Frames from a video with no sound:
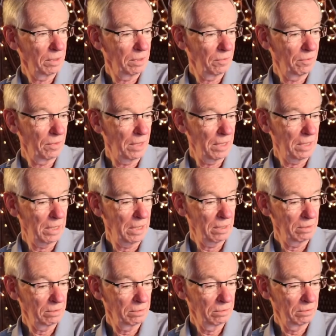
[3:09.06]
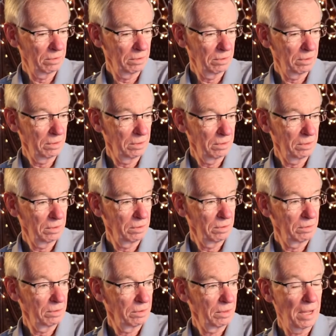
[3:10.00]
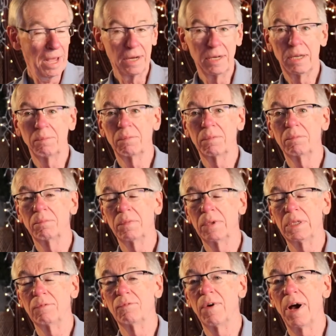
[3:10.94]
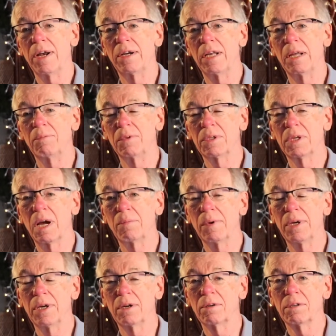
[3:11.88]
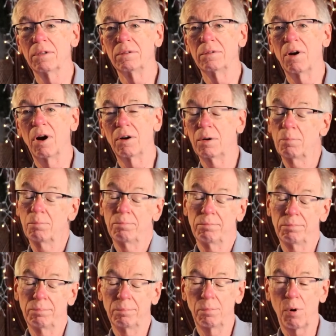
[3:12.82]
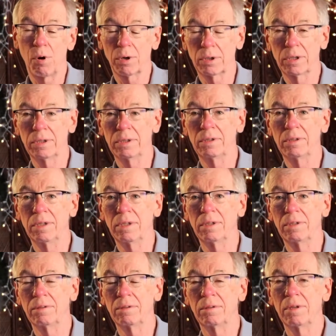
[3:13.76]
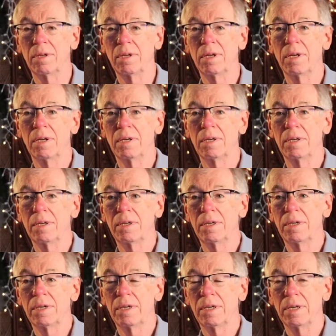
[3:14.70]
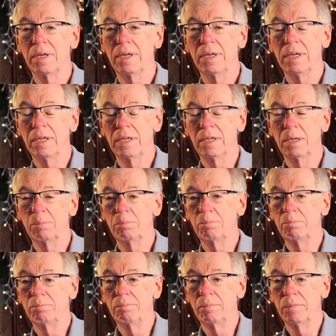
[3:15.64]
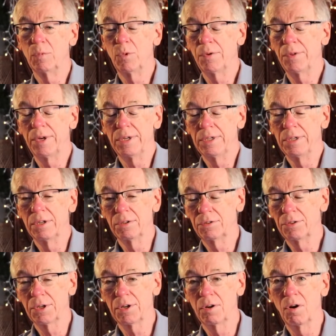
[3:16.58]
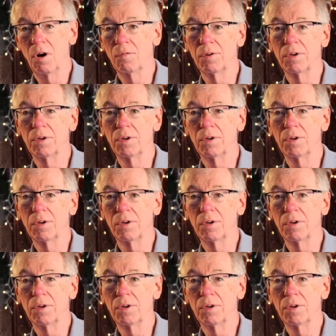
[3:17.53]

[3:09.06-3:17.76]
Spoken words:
they had invited him to come here or to Port Clinton, and he ended up within a year took it over.